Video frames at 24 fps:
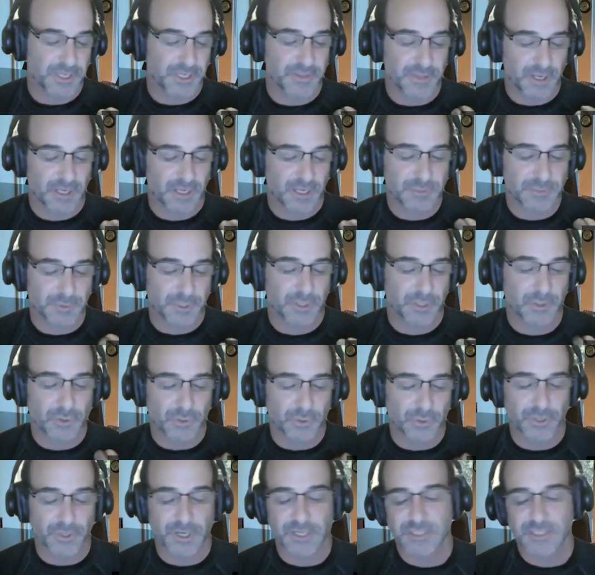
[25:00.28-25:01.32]
say, the customer can
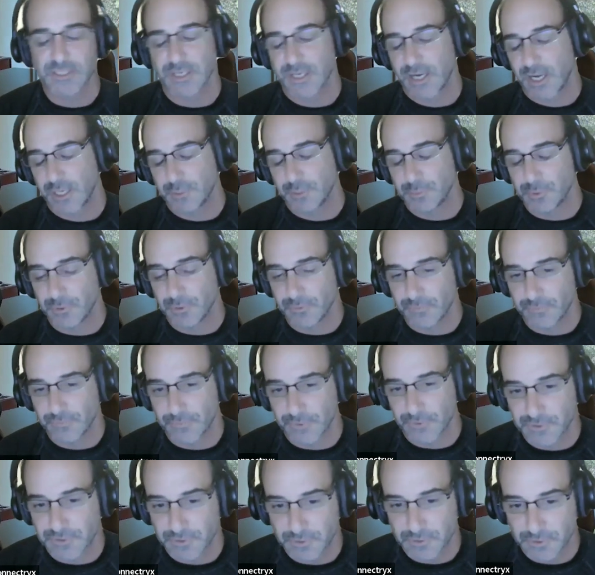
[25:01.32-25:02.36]
hold us accountable
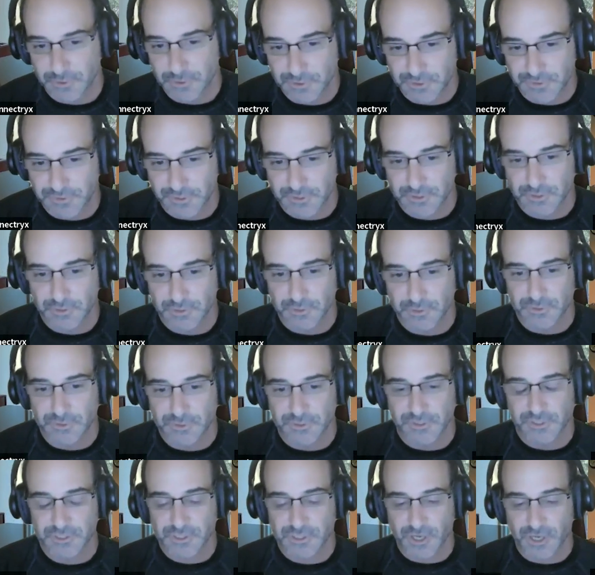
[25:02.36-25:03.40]
versus using
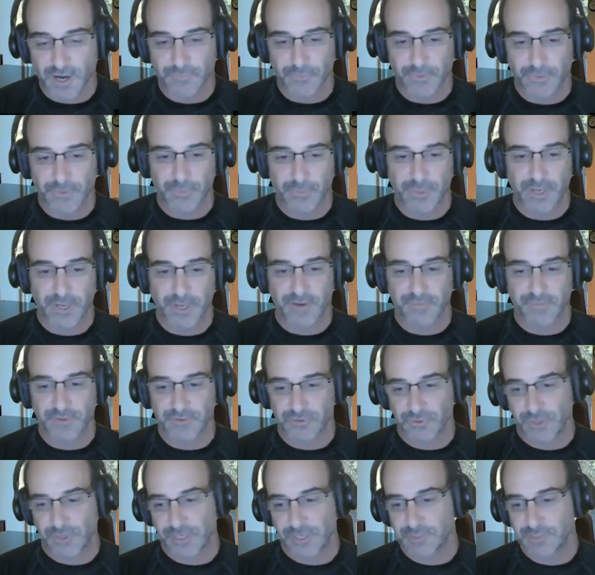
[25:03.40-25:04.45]
the software that we have
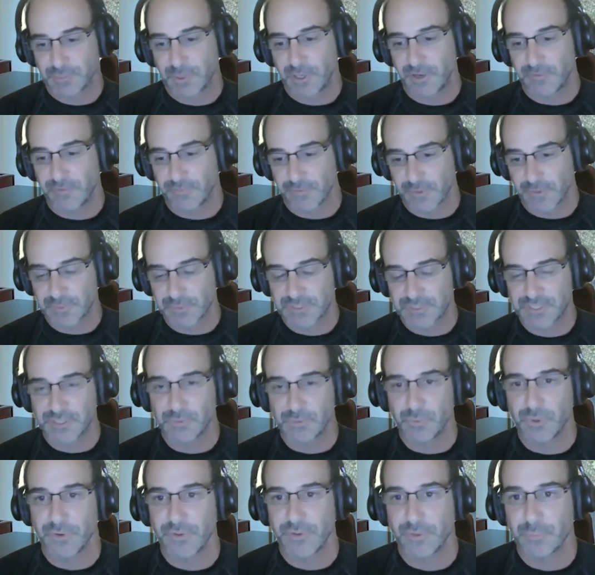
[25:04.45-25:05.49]
that's transparent for them to see
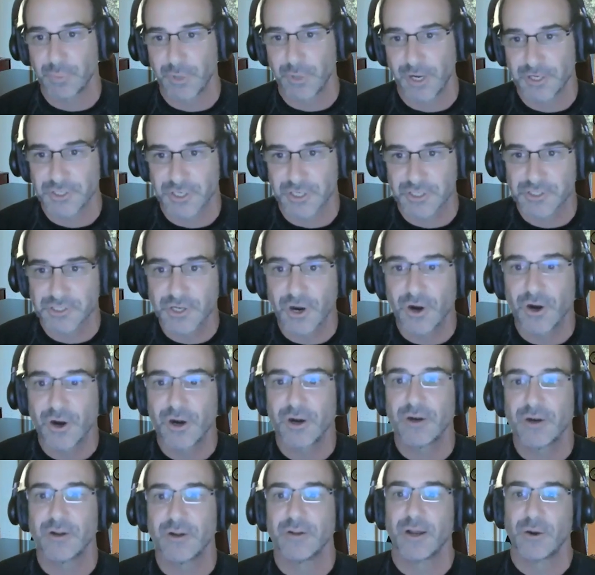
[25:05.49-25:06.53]
where the projects
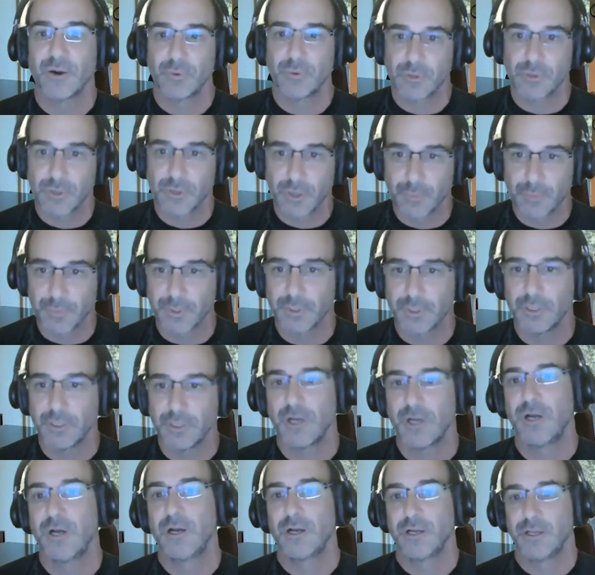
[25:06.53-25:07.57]
are and how we're coming
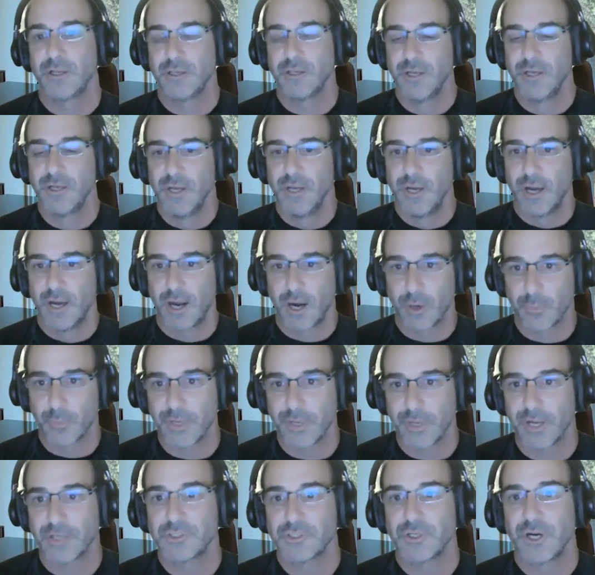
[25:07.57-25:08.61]
along and are
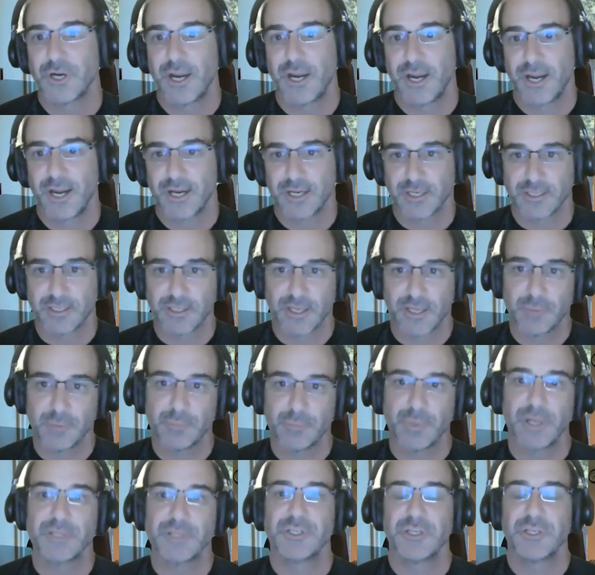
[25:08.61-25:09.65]
we on track and on
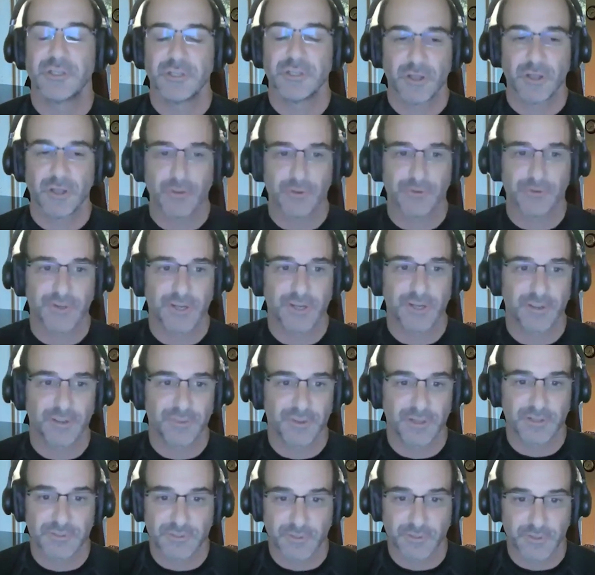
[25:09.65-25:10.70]
budget and all those kind of
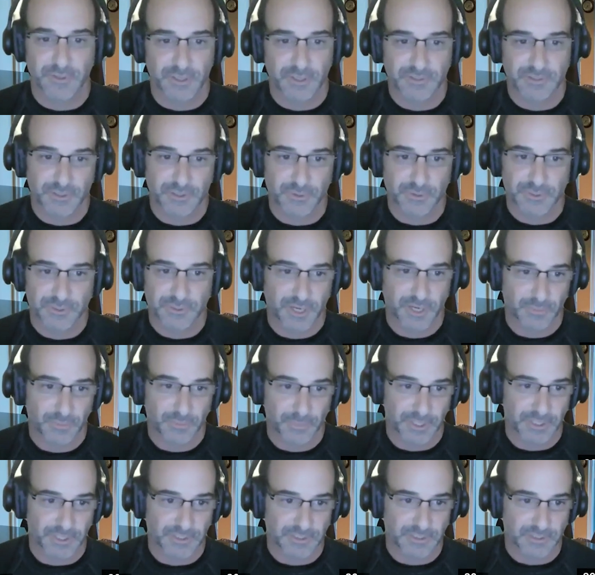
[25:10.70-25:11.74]
things, so it doesn't go
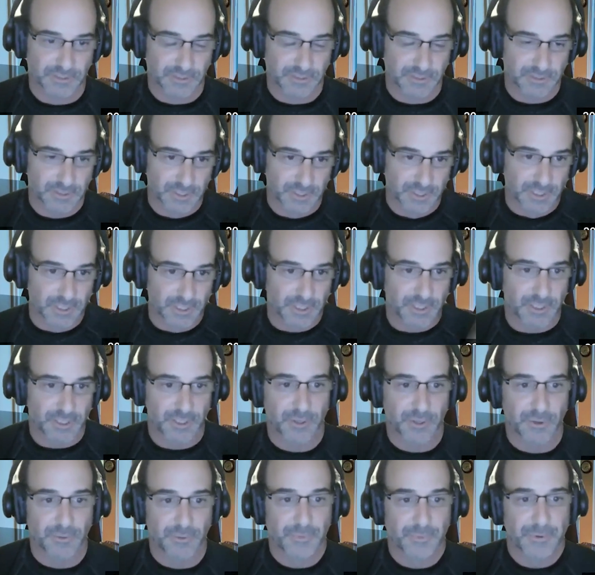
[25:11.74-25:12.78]
sideways and
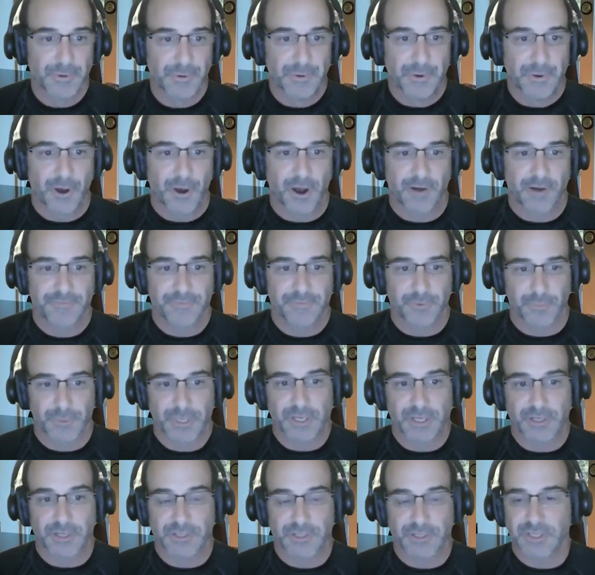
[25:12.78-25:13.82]
off the
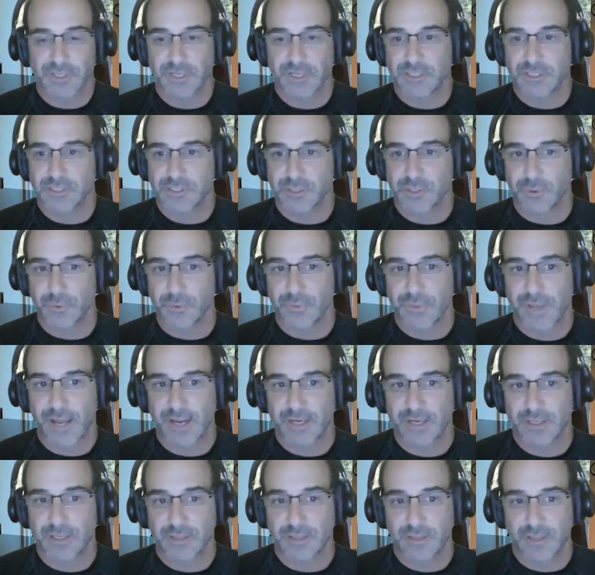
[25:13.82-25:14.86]
rails. And so
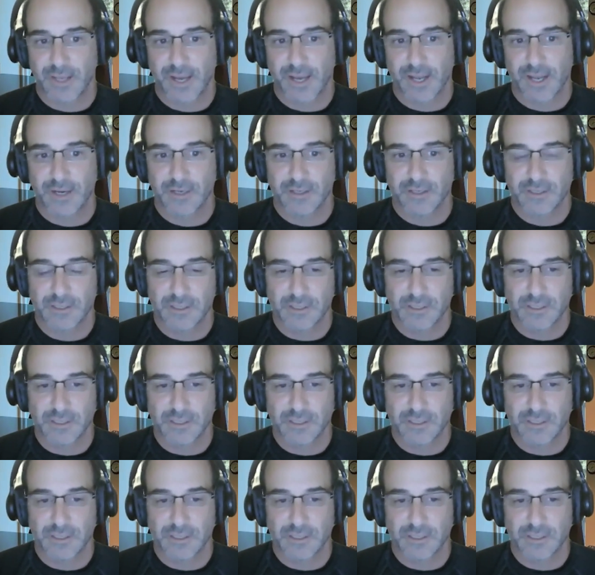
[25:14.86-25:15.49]
that